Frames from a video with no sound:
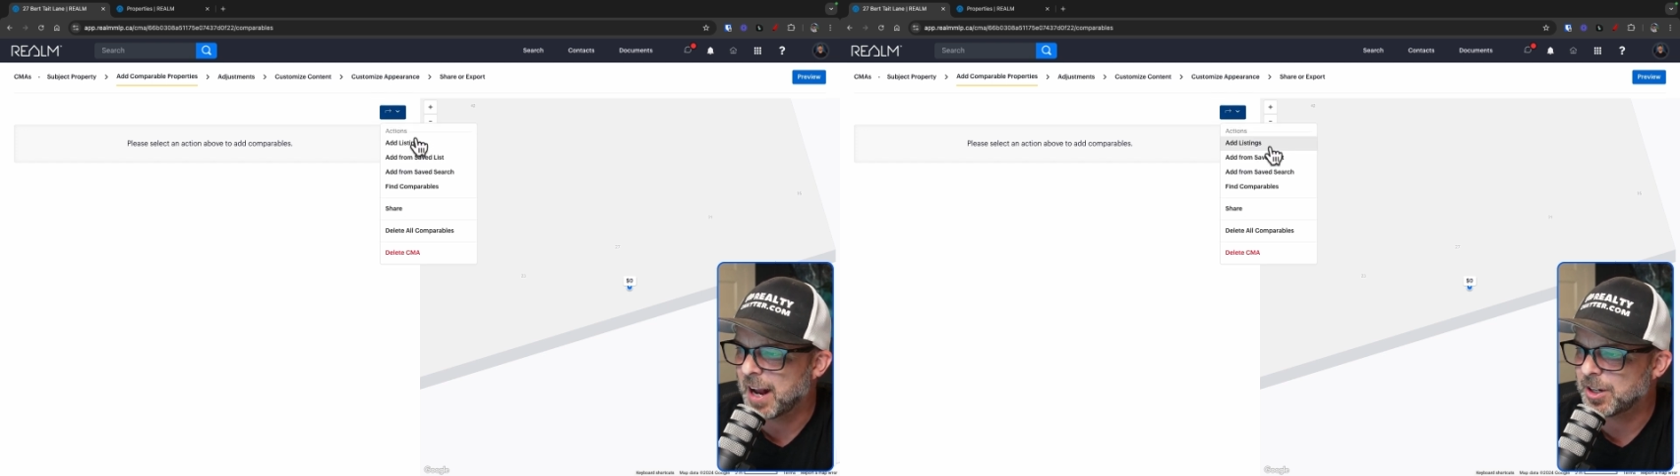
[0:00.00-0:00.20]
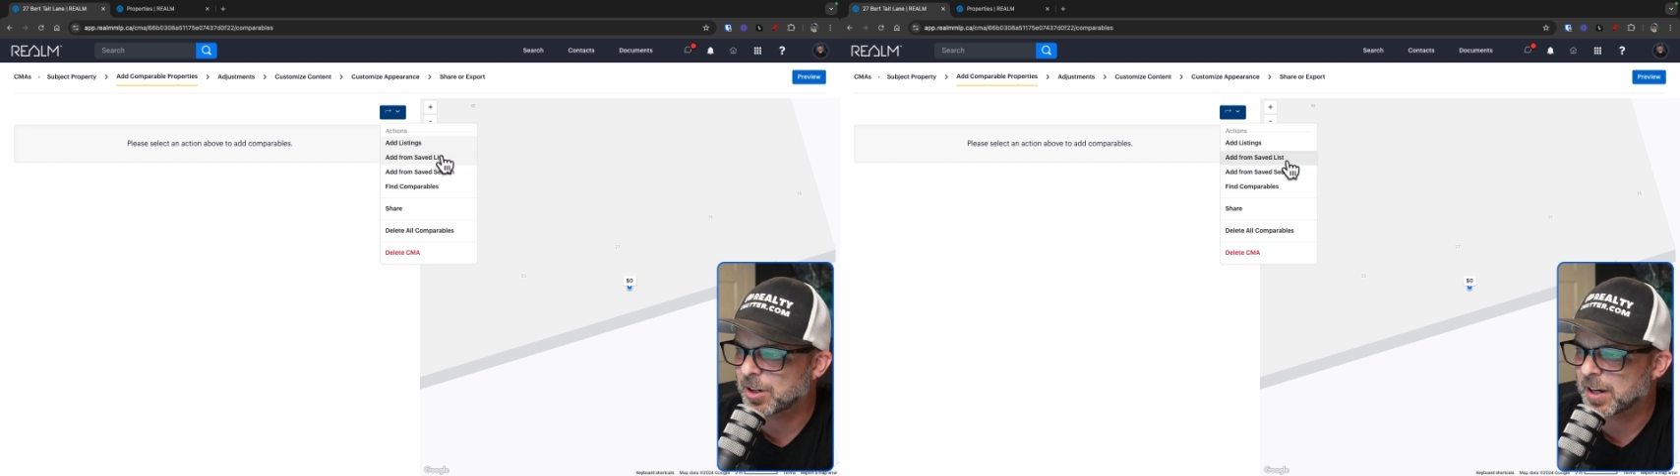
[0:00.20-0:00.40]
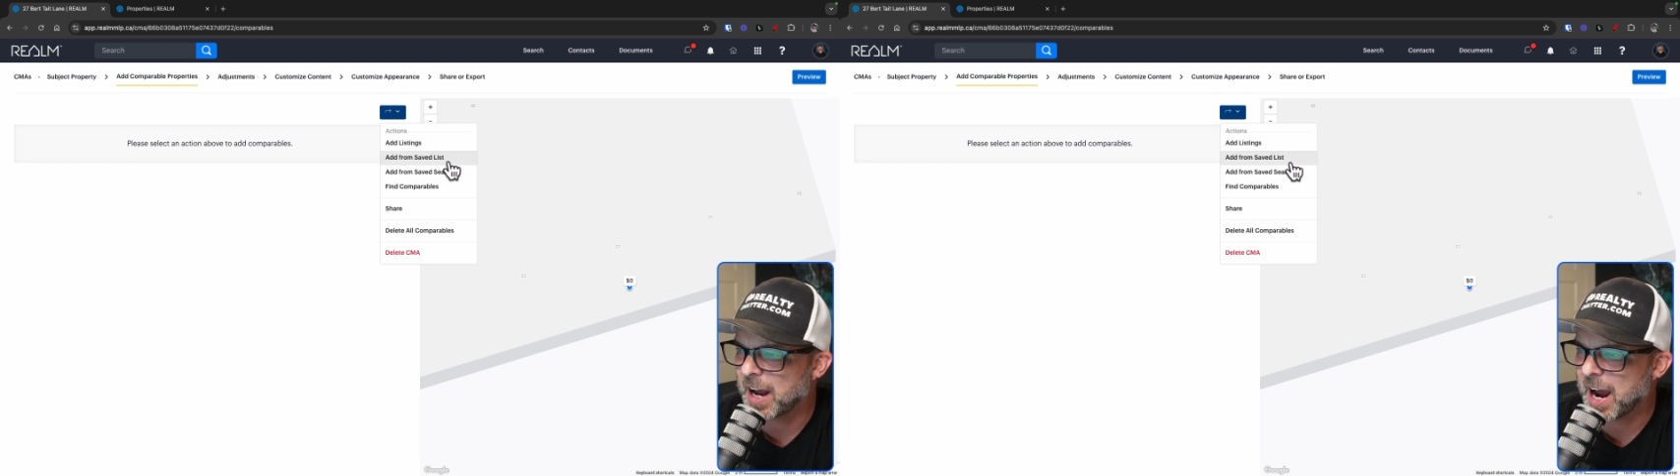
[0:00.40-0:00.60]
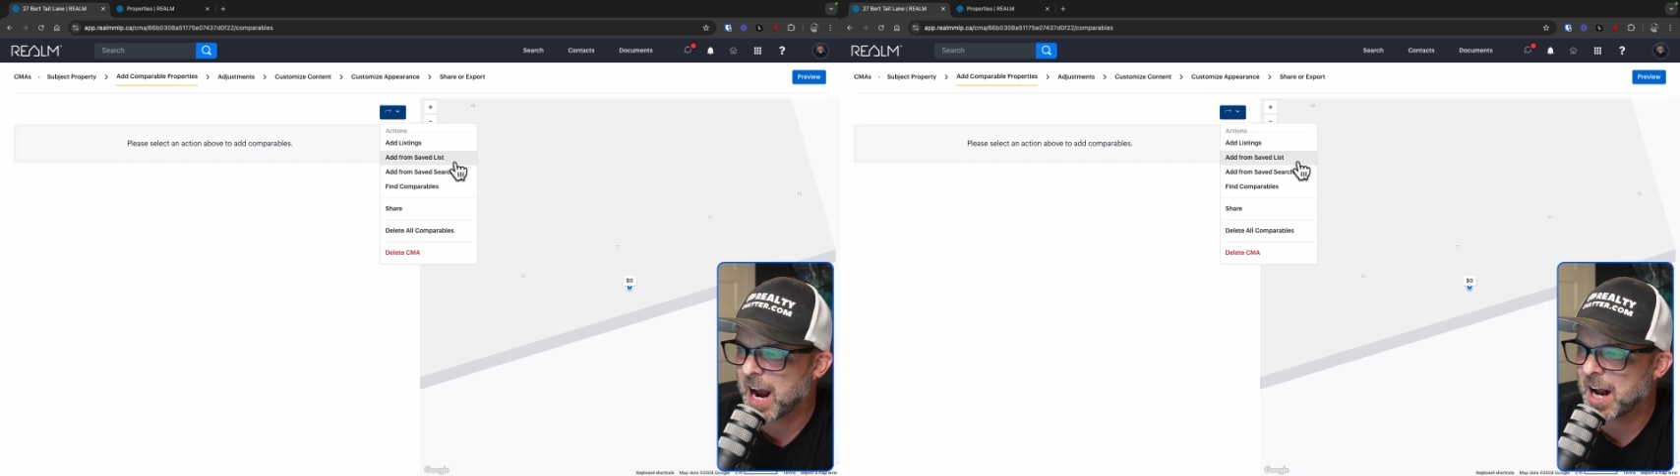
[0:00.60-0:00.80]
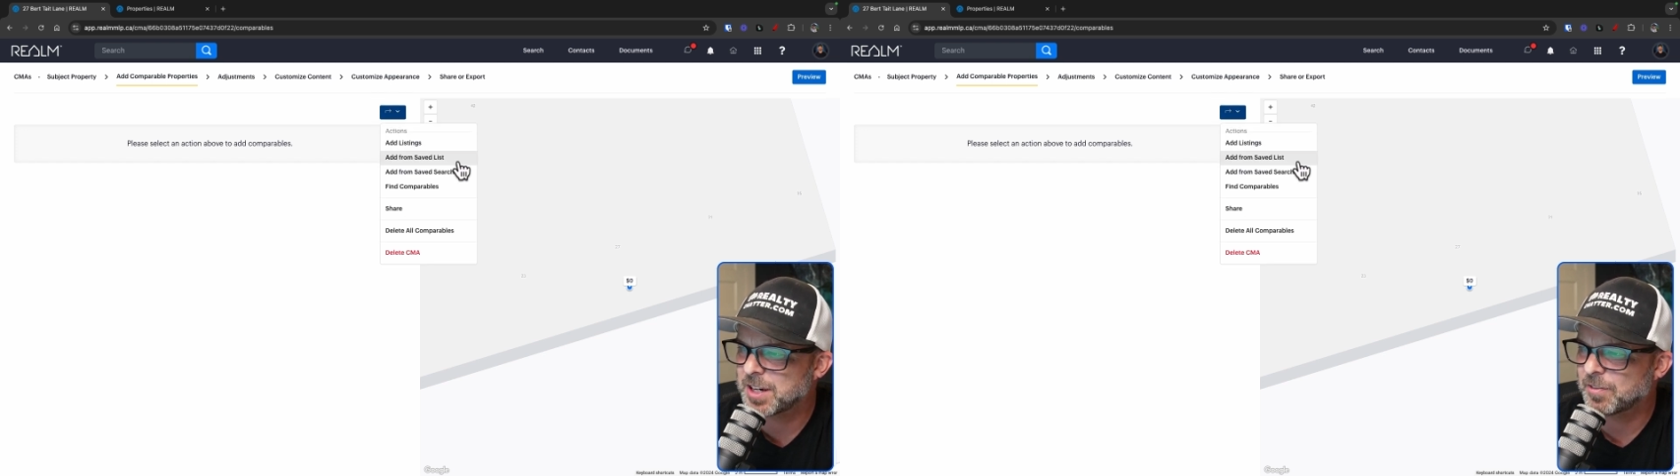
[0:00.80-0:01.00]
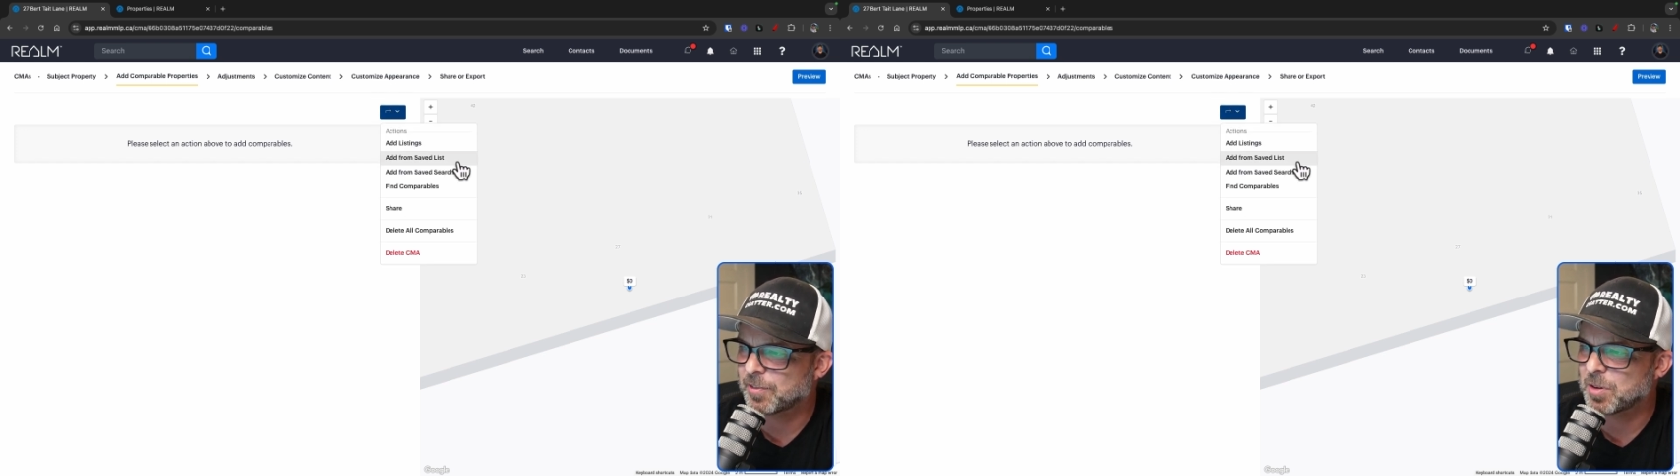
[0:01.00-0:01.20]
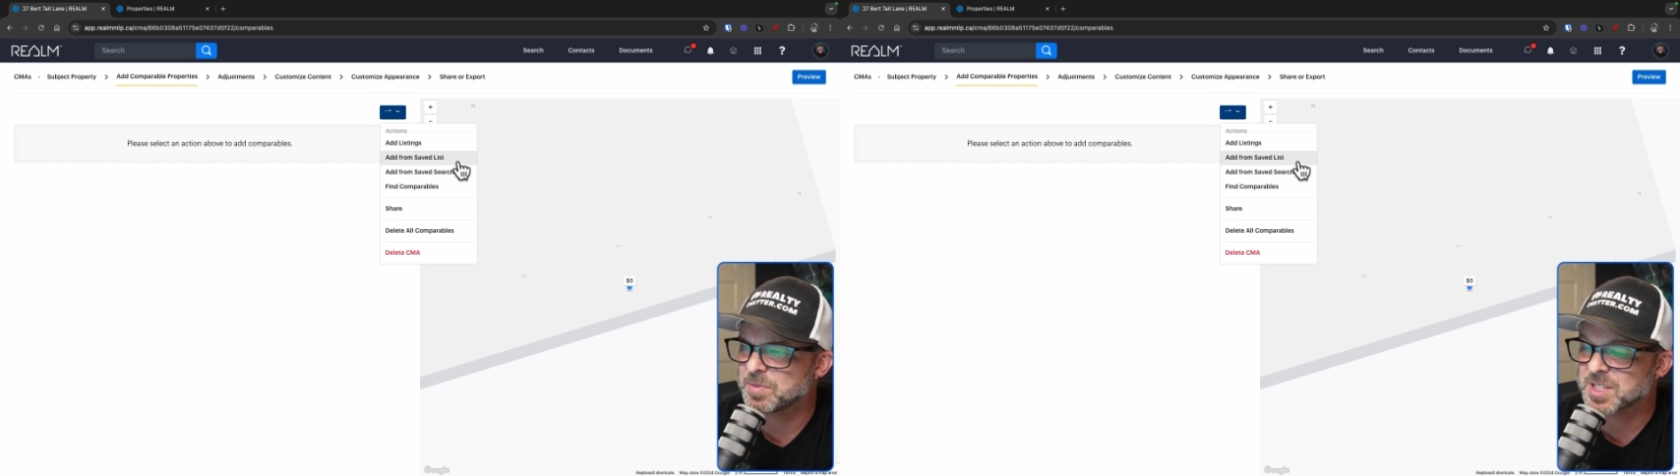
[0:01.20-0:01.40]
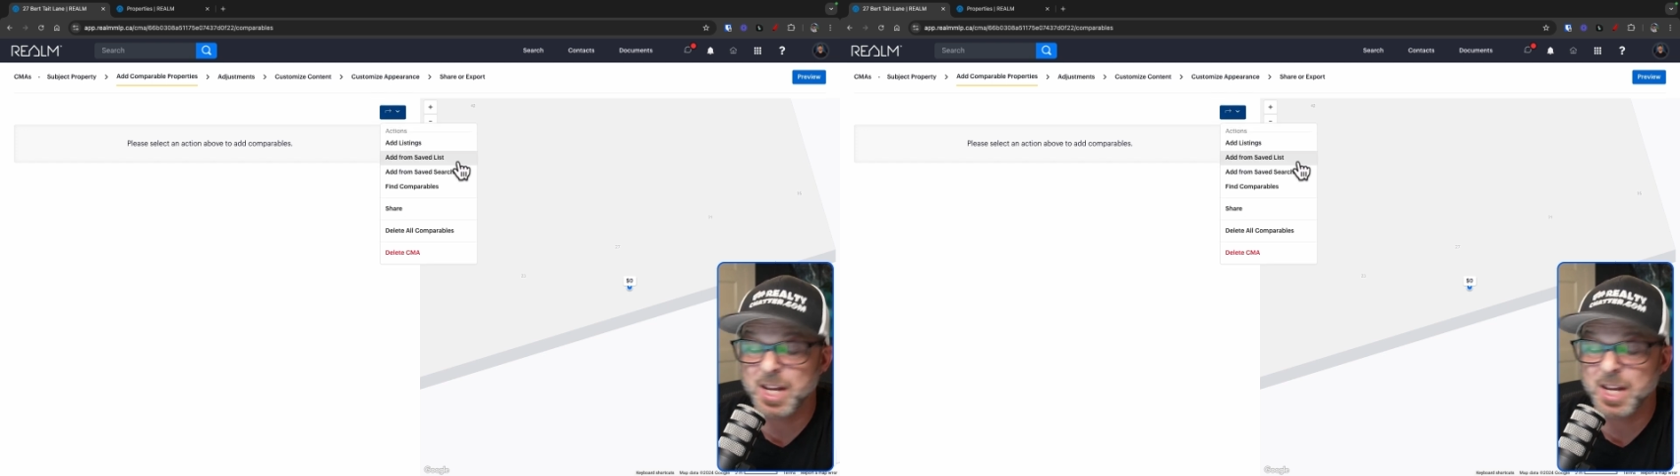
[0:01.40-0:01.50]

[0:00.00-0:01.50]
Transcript: and you're going to add from